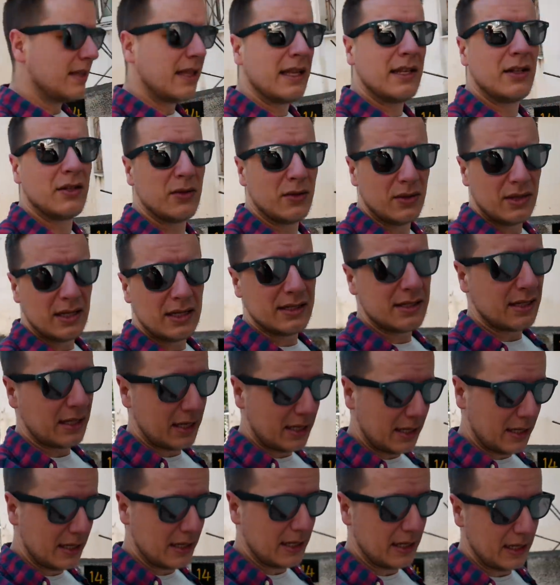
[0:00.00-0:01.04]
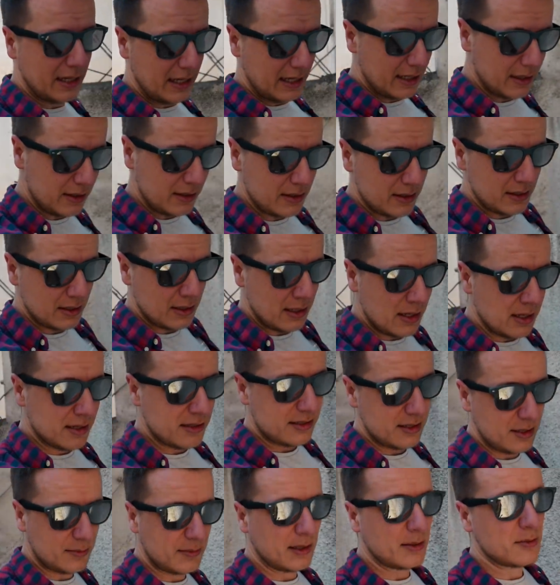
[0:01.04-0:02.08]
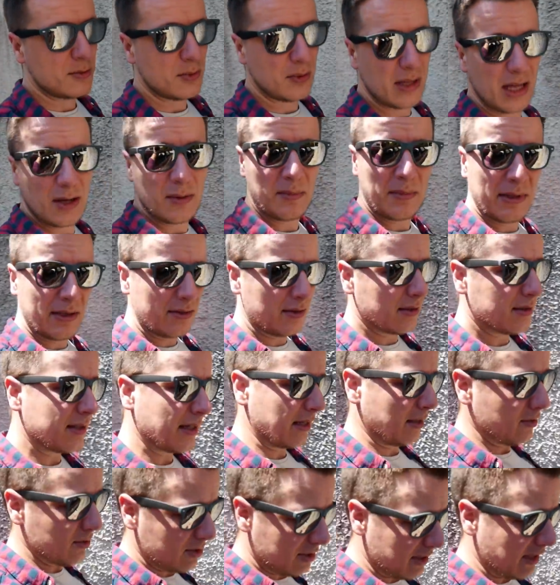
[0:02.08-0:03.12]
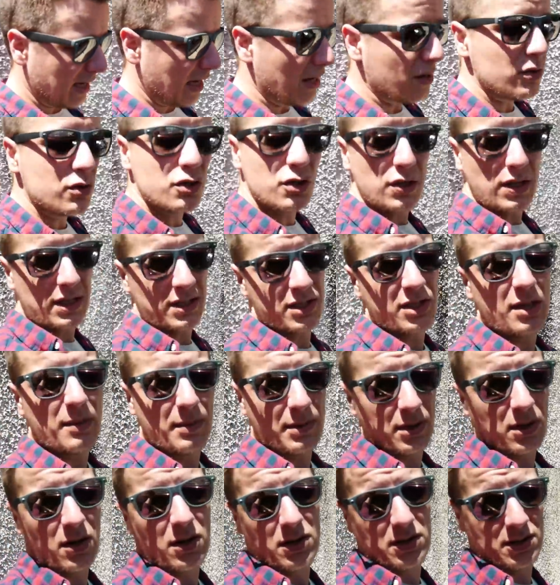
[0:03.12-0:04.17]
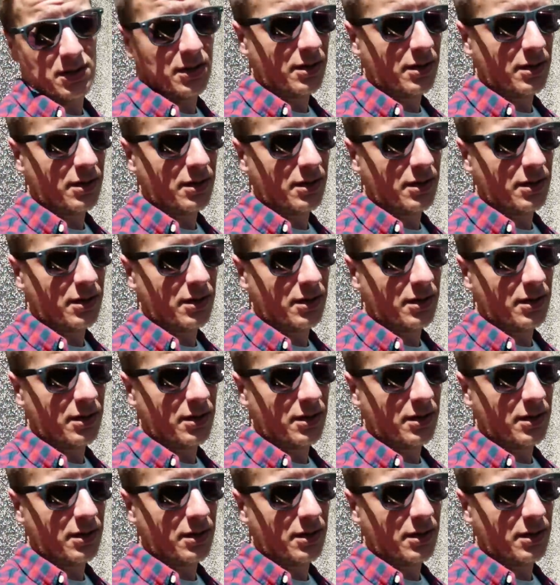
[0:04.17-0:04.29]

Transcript: They do that here sometimes without mirrors and you see how scratched up the cars